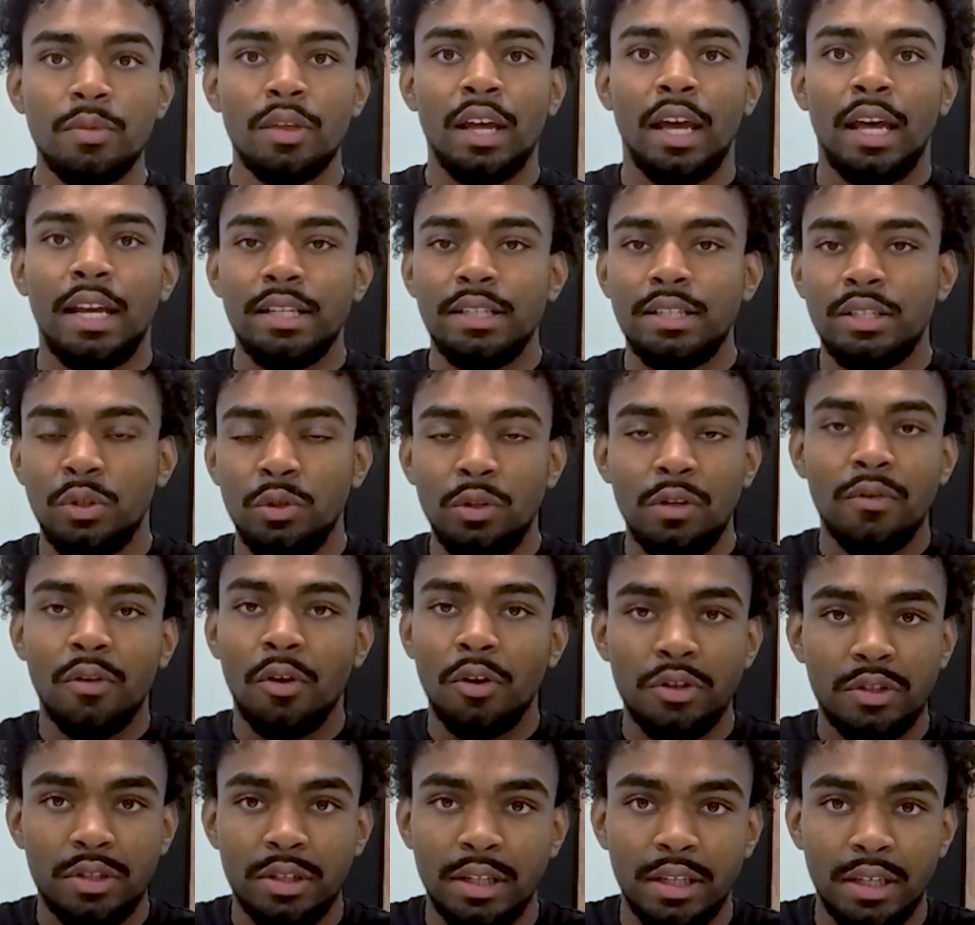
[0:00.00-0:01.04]
And this is
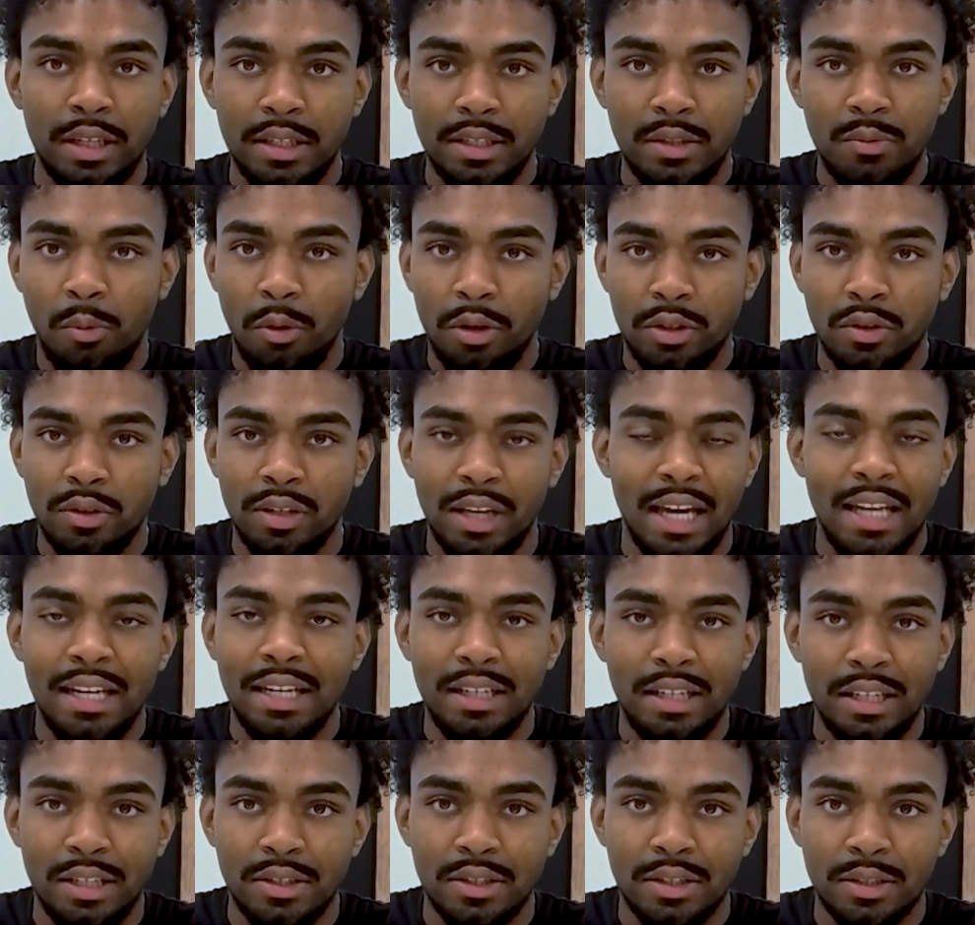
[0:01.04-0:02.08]
universally, this works on any
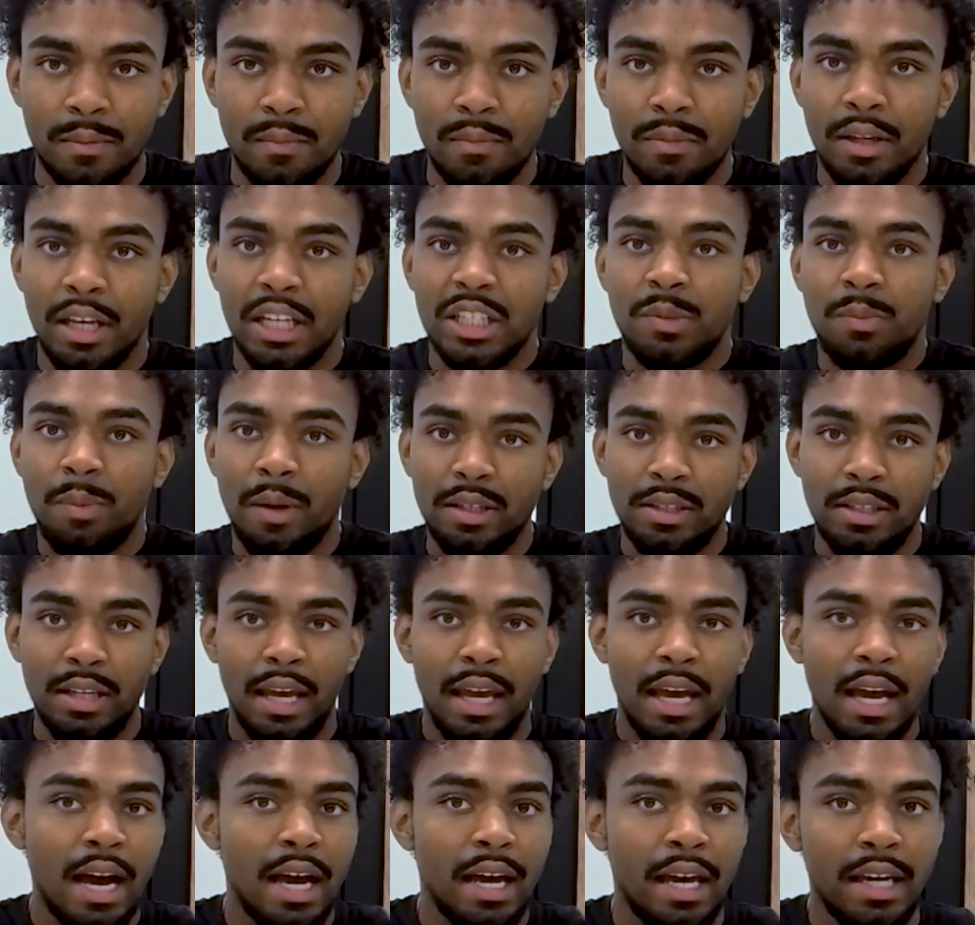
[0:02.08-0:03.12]
niche, especially
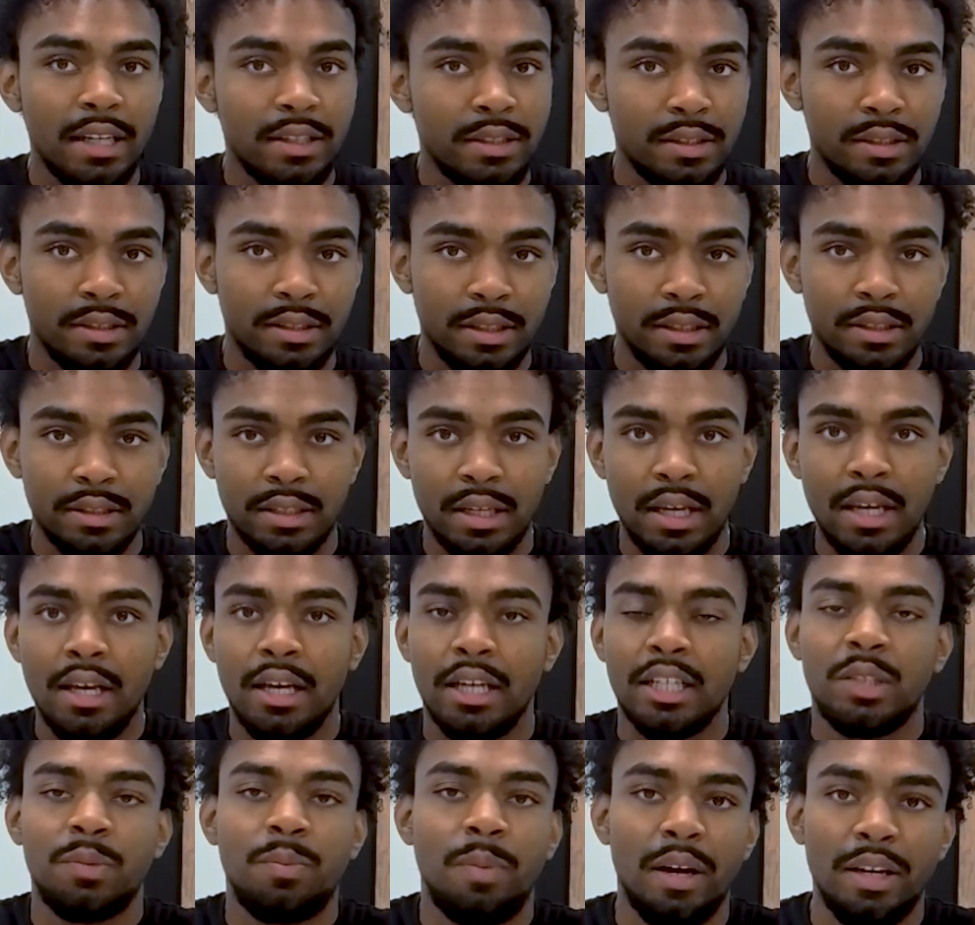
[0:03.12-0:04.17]
AI agencies,
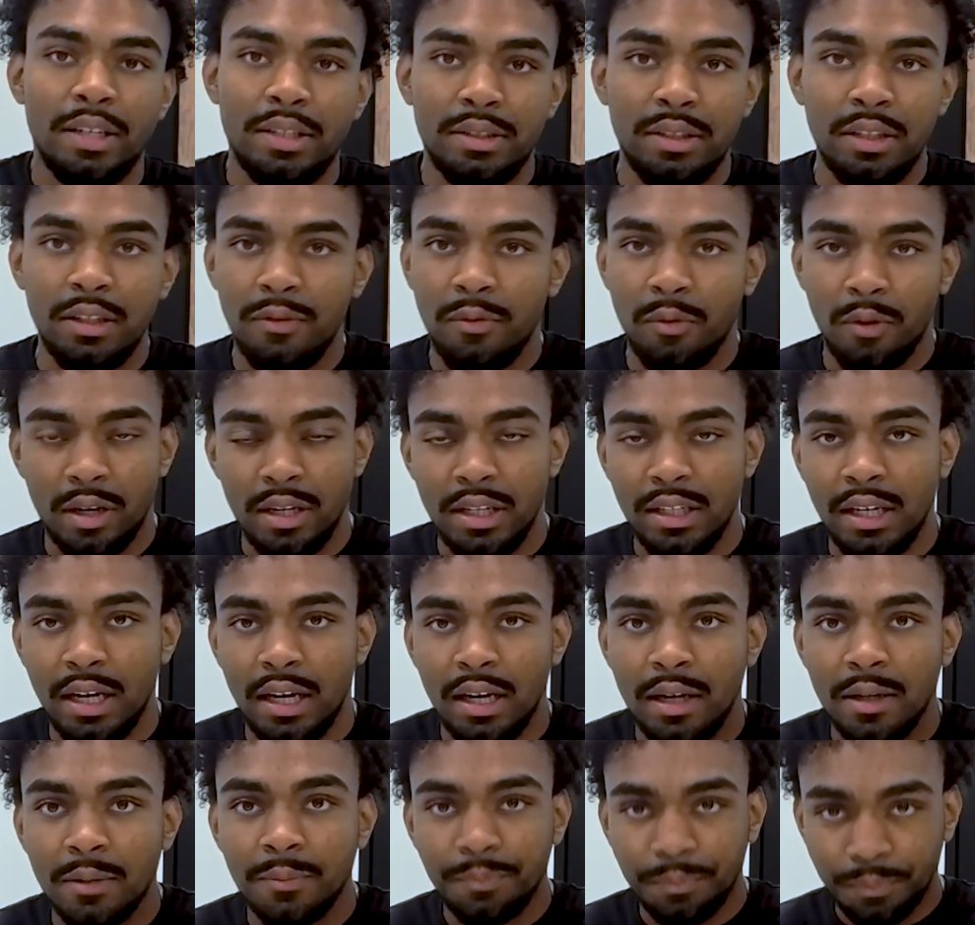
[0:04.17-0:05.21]
especially for any kind
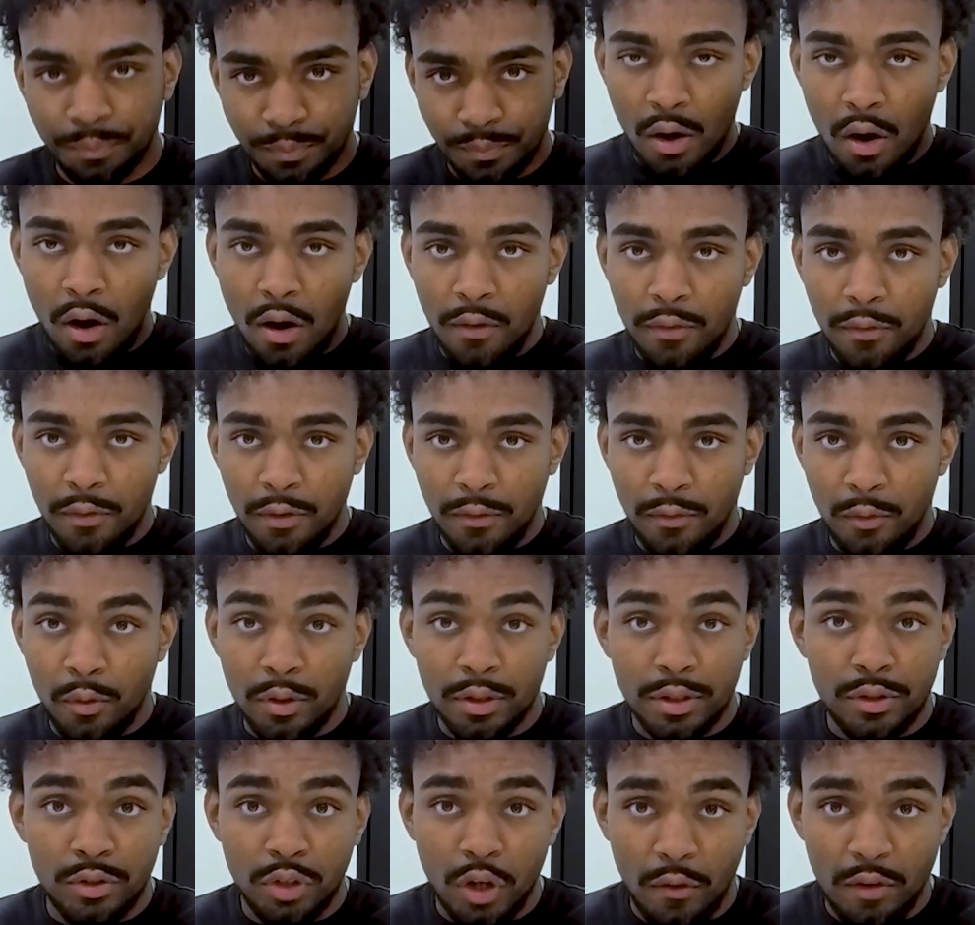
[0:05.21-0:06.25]
of offer for a
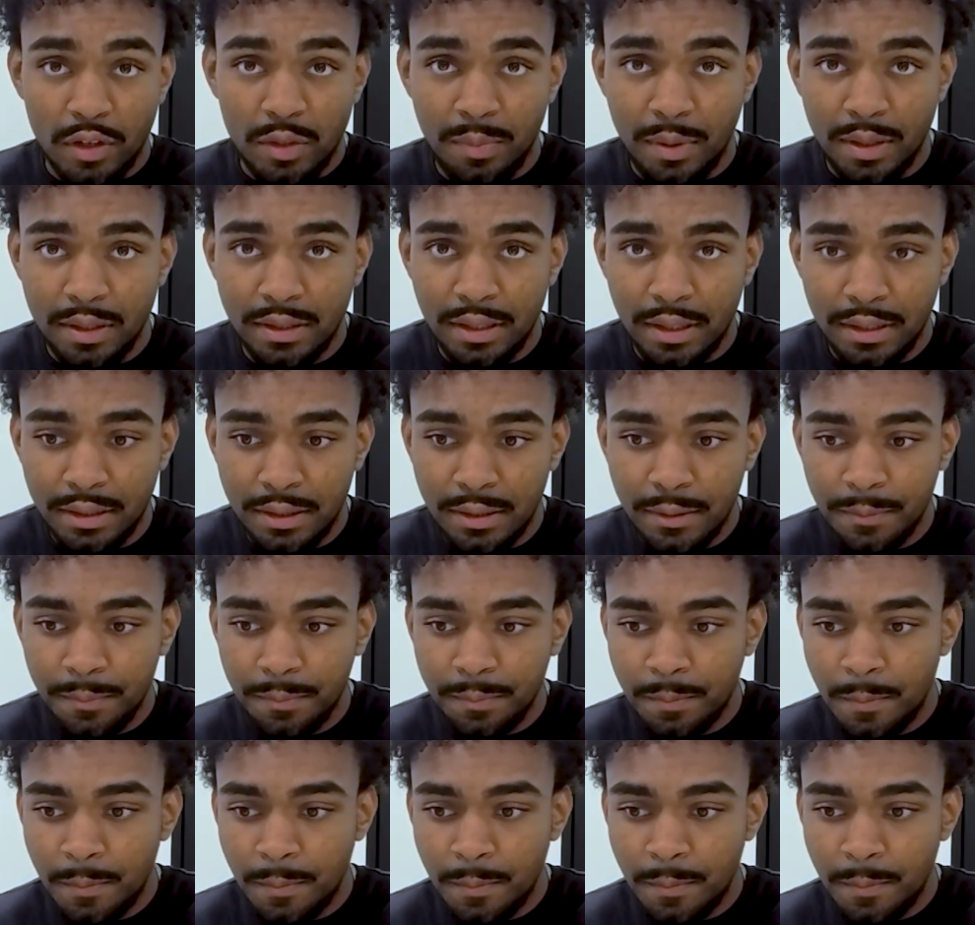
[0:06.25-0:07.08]
service business.